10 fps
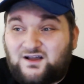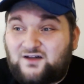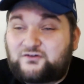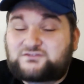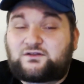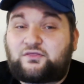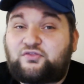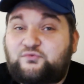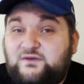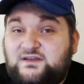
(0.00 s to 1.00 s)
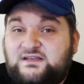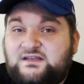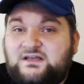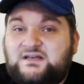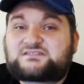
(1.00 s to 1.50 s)
Those are three
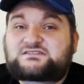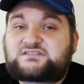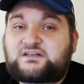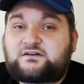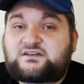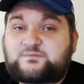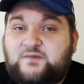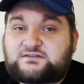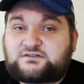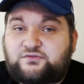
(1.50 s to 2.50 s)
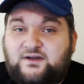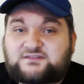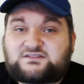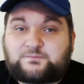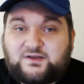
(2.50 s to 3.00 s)
serious major
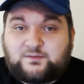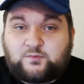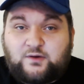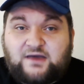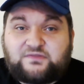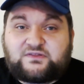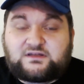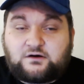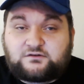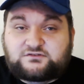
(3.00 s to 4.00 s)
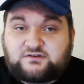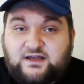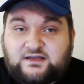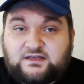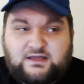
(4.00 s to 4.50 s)
threats, and Big Marathi,
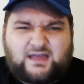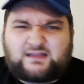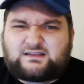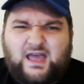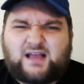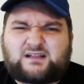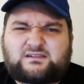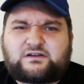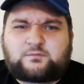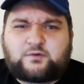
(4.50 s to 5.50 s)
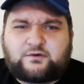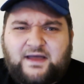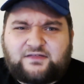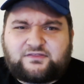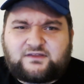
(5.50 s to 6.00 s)
Gotrek, heck, Little
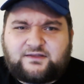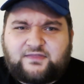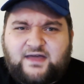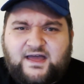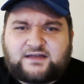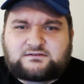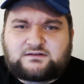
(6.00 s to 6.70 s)
Marathi in that.